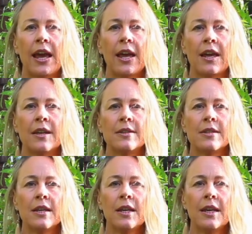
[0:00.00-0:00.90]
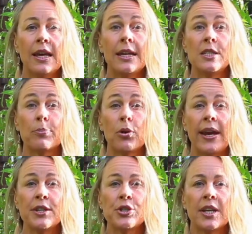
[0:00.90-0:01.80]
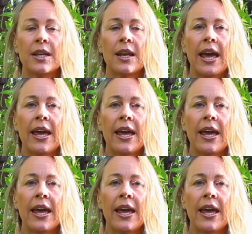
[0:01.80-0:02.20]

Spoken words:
and inspiration.